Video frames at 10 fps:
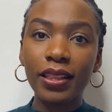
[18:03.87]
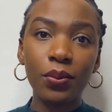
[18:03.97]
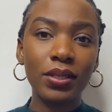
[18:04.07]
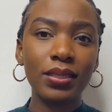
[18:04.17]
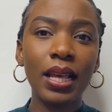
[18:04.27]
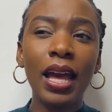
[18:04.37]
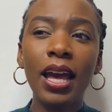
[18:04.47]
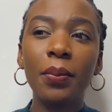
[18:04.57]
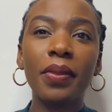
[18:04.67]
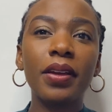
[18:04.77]
But
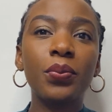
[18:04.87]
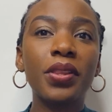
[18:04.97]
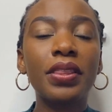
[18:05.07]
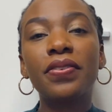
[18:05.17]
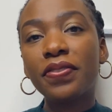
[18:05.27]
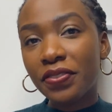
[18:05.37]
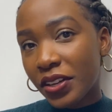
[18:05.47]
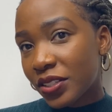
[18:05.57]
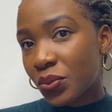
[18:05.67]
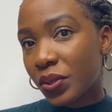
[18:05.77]
then when the
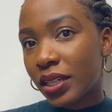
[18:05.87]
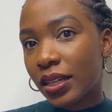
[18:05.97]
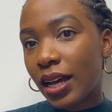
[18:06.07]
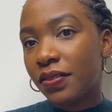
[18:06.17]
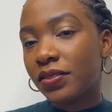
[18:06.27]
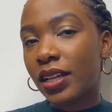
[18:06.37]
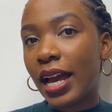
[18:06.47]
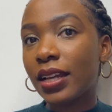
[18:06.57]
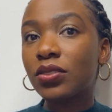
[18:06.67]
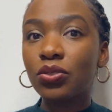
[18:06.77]
first week after
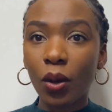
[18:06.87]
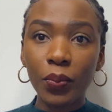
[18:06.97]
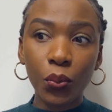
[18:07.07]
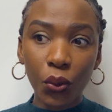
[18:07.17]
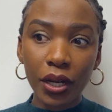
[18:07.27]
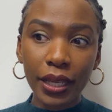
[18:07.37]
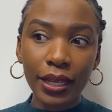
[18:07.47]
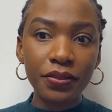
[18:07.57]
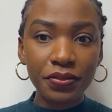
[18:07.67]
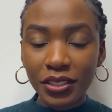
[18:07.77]
I stopped work
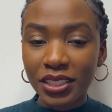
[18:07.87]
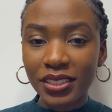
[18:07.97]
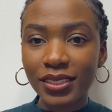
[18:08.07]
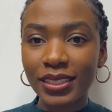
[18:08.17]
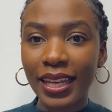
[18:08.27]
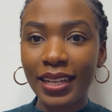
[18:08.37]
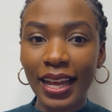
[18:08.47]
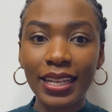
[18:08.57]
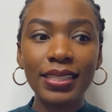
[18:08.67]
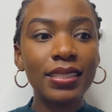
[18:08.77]
had finished and
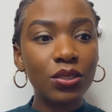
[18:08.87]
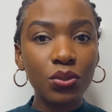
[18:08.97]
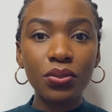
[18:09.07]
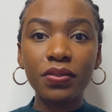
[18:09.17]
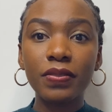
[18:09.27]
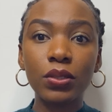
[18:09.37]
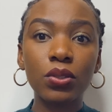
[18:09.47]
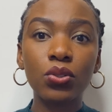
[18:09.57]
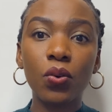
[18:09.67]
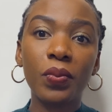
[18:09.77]
I still could feel
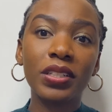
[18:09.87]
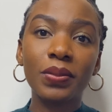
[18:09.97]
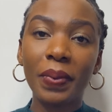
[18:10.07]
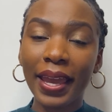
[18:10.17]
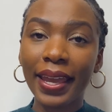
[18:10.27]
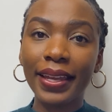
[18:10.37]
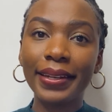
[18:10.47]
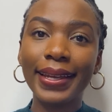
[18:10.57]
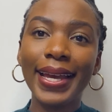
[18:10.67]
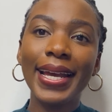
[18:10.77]
so much
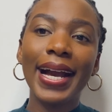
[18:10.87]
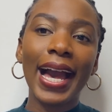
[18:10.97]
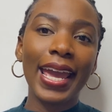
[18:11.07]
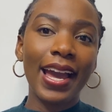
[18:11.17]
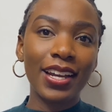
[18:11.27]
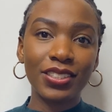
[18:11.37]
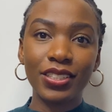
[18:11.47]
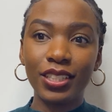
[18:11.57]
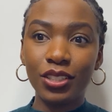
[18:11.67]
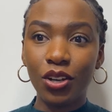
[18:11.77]
pain, I
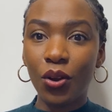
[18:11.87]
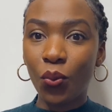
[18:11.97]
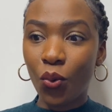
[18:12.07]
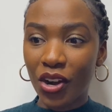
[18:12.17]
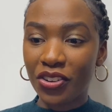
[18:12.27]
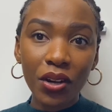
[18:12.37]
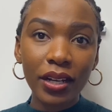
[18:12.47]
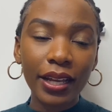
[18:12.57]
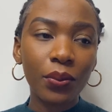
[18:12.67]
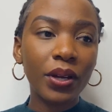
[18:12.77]
actually got worried,
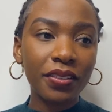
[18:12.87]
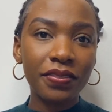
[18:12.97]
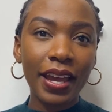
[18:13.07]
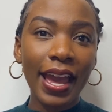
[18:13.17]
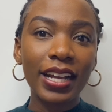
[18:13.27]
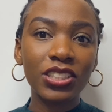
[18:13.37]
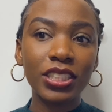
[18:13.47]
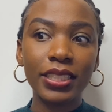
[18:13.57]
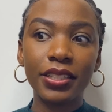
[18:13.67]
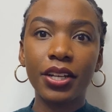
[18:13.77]
like, what if I
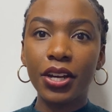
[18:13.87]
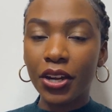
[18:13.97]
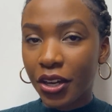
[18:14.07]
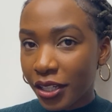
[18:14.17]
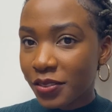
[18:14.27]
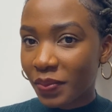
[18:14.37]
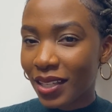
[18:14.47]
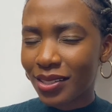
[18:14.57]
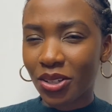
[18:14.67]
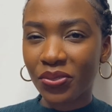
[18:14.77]
actually hurt
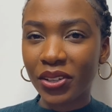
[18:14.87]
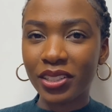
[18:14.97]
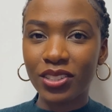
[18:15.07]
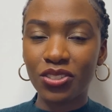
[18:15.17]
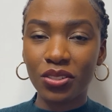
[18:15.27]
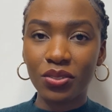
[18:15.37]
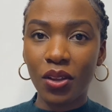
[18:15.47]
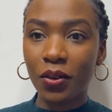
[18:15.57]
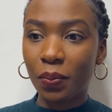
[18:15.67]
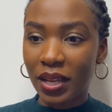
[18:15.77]
myself and it's just
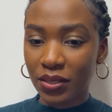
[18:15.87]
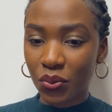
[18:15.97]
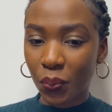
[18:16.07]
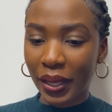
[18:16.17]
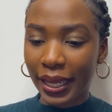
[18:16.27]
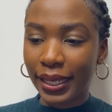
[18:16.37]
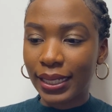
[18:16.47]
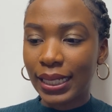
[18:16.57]
not muscle pain?